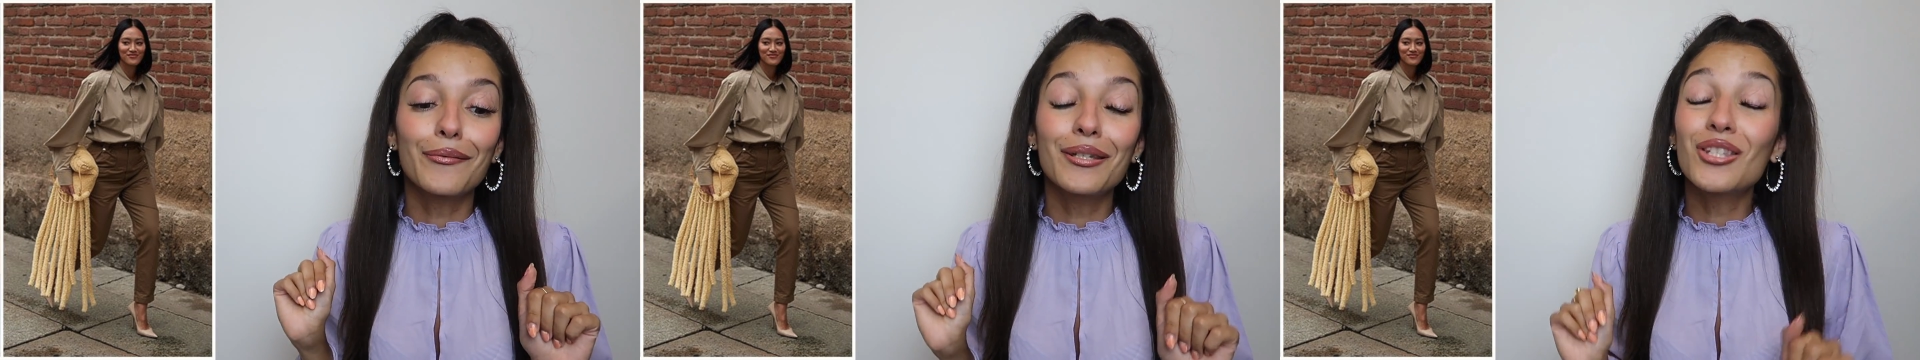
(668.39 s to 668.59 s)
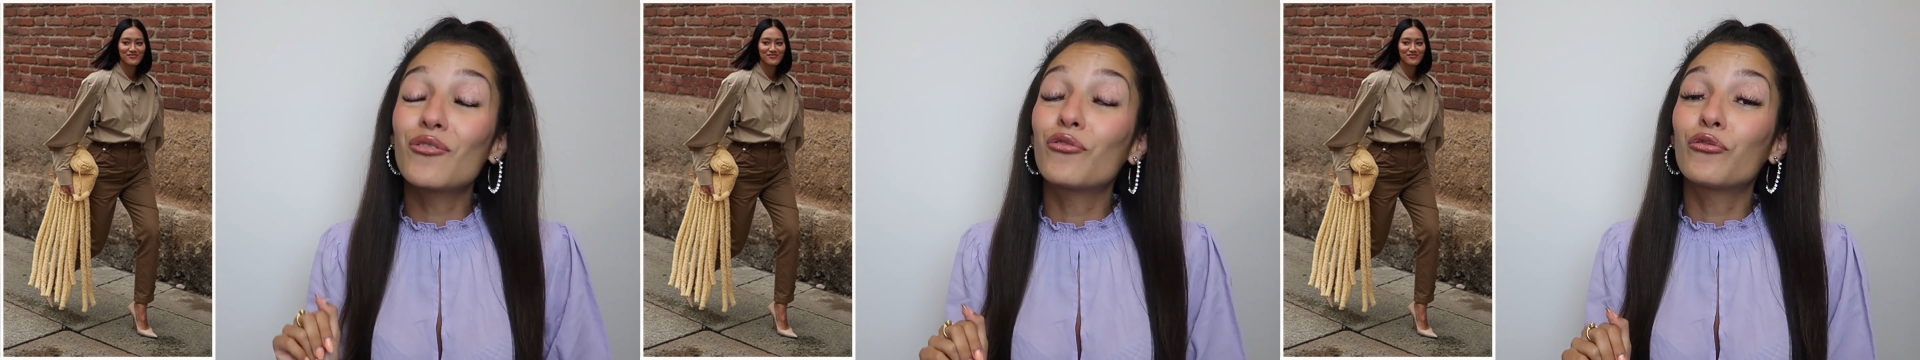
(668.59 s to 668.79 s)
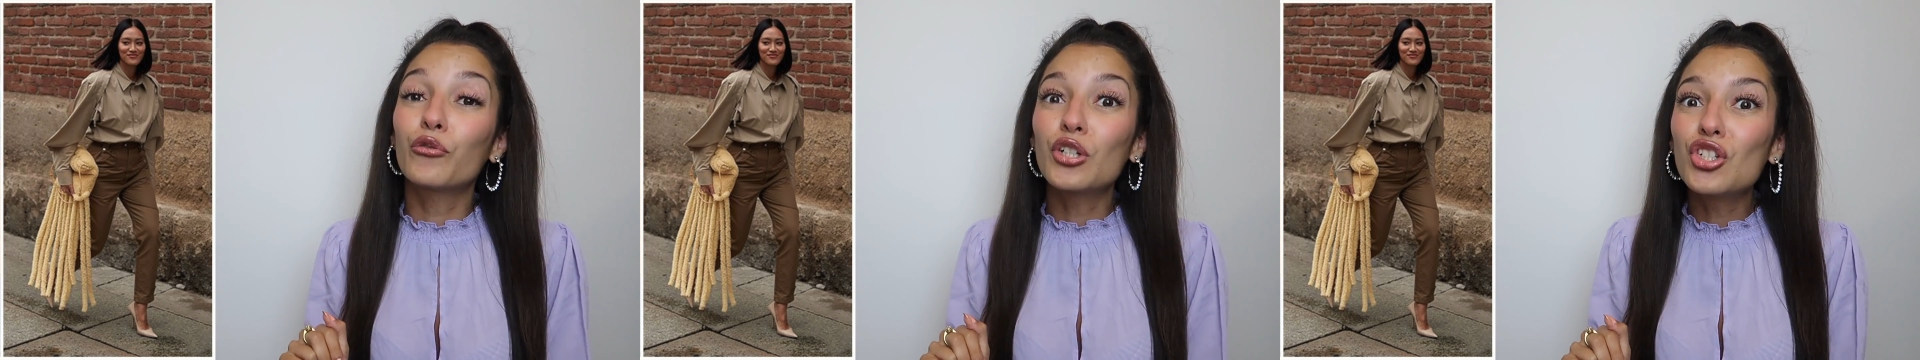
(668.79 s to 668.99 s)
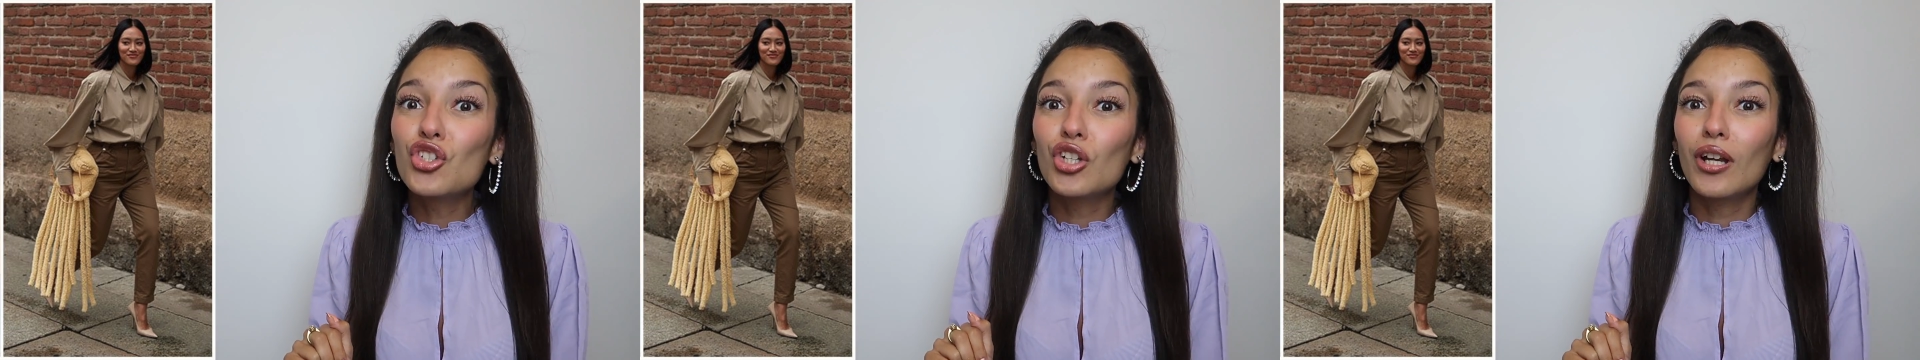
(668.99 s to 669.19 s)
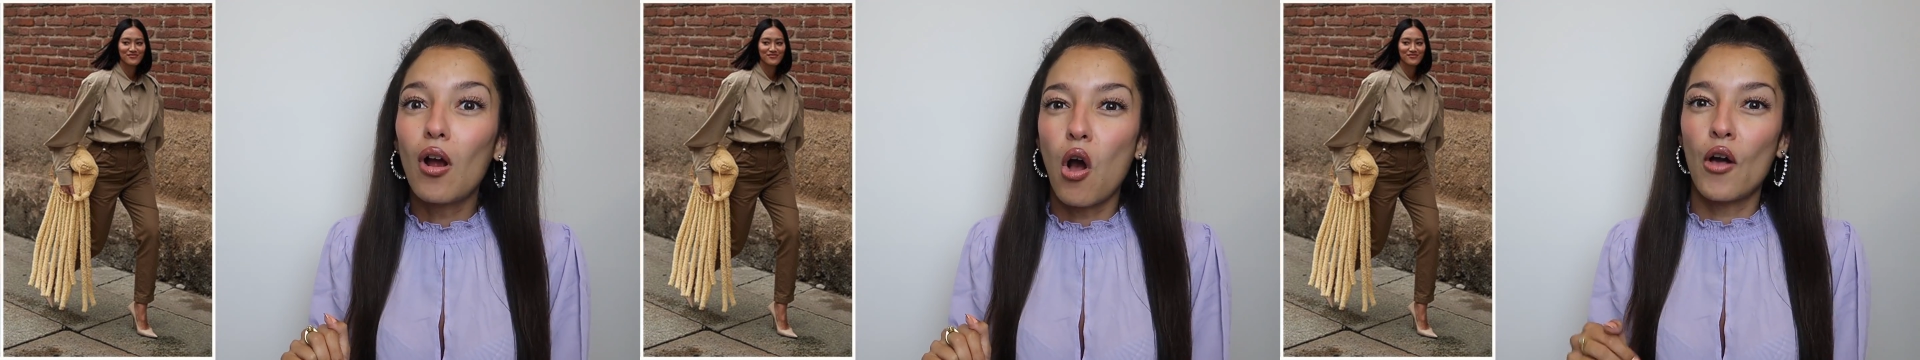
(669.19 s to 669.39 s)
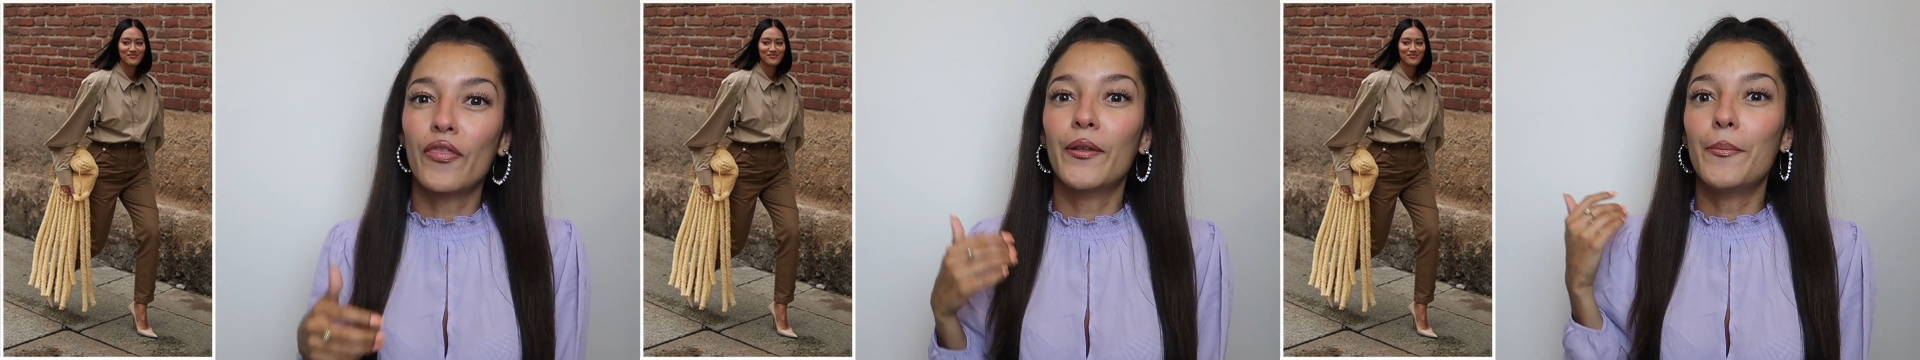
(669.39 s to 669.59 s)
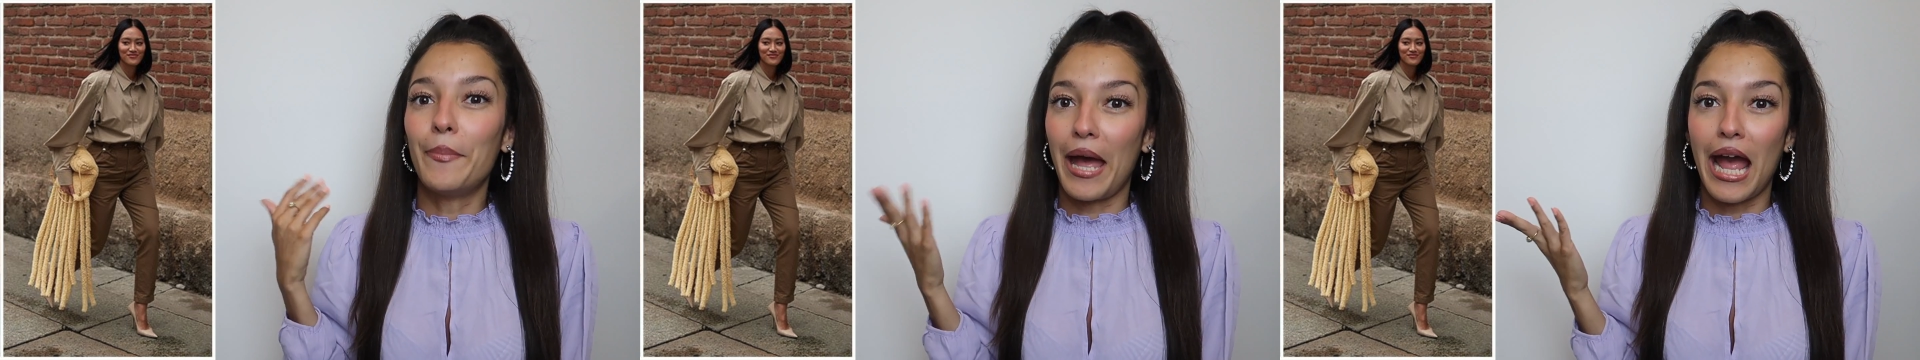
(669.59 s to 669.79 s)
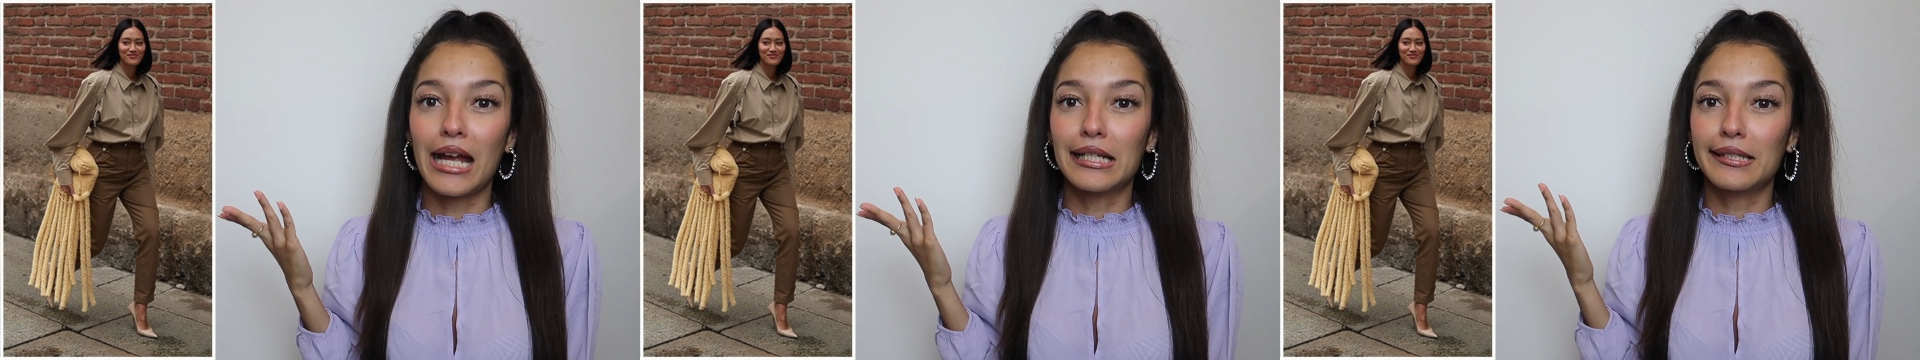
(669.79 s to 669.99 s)
one is fringing on the
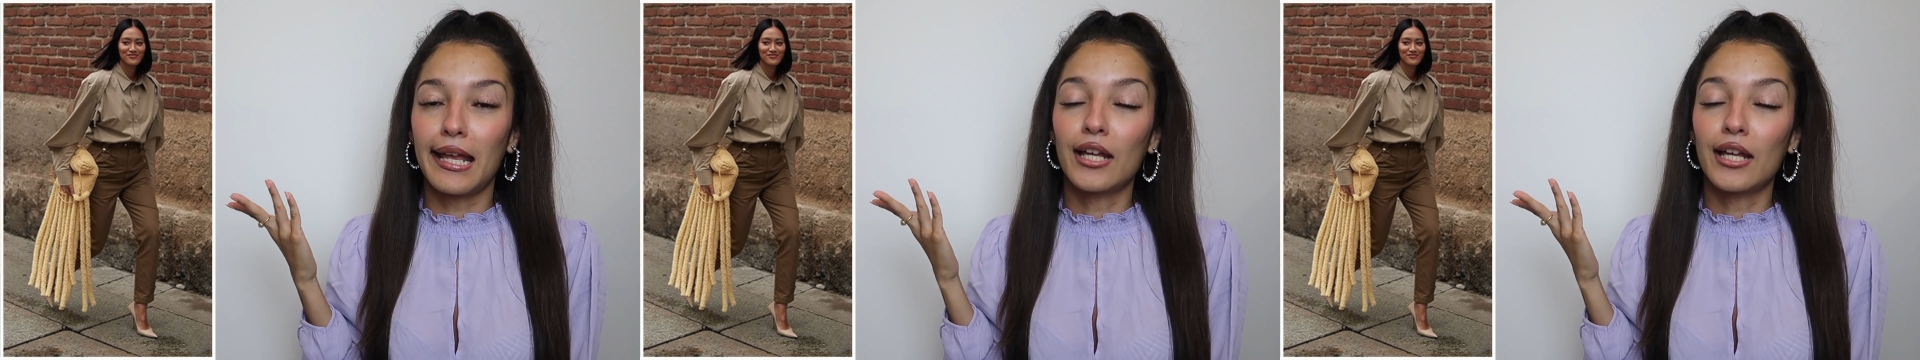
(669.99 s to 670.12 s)
bags.